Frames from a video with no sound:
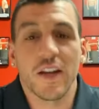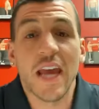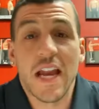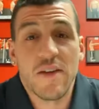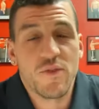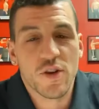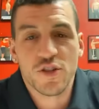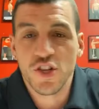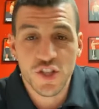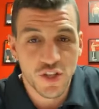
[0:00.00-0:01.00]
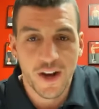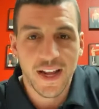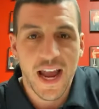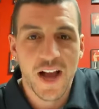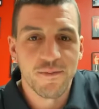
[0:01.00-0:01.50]
Again, if you're just
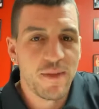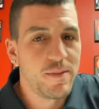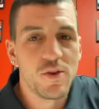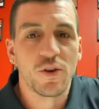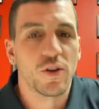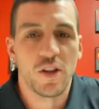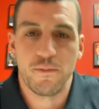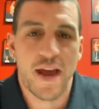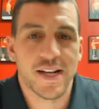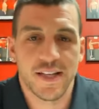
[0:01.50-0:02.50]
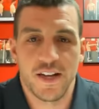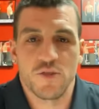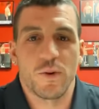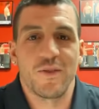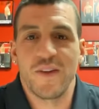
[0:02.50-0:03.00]
starting out, maybe you can only max out at
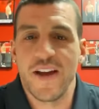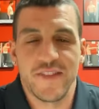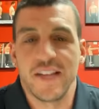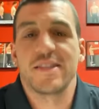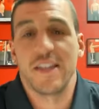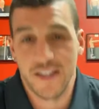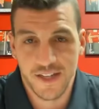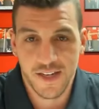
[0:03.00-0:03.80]
25 and that's it.